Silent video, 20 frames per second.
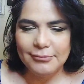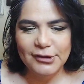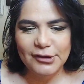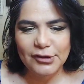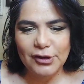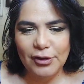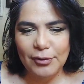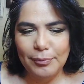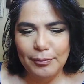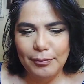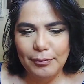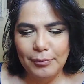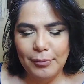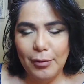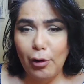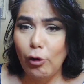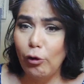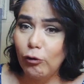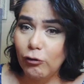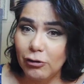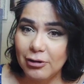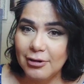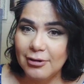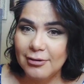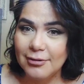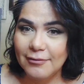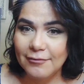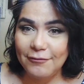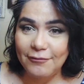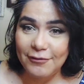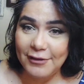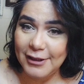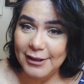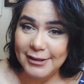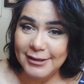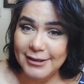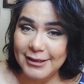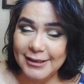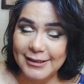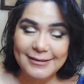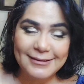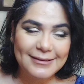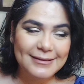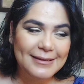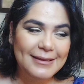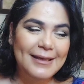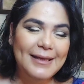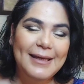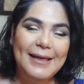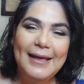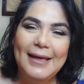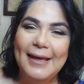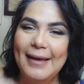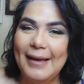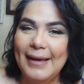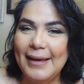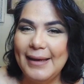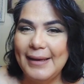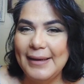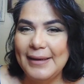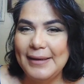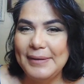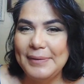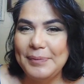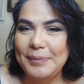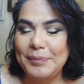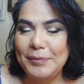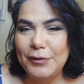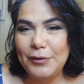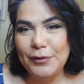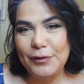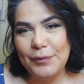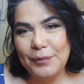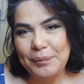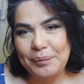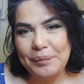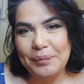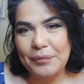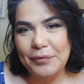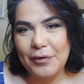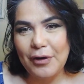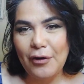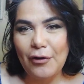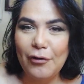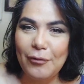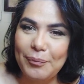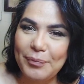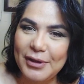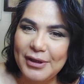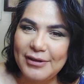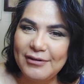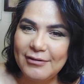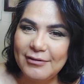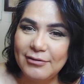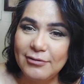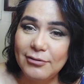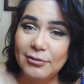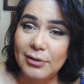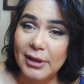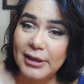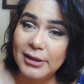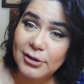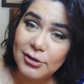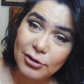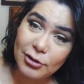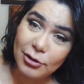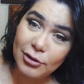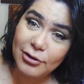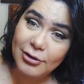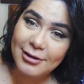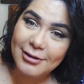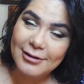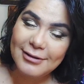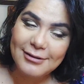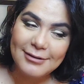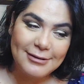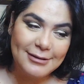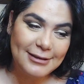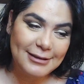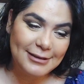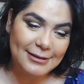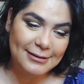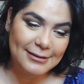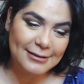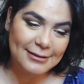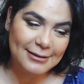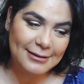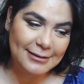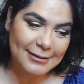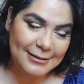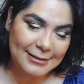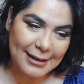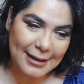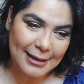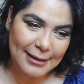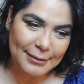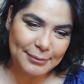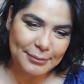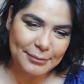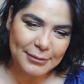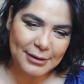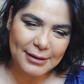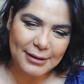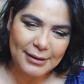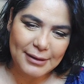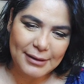some old finishes, and, you know, hoping you enjoy this time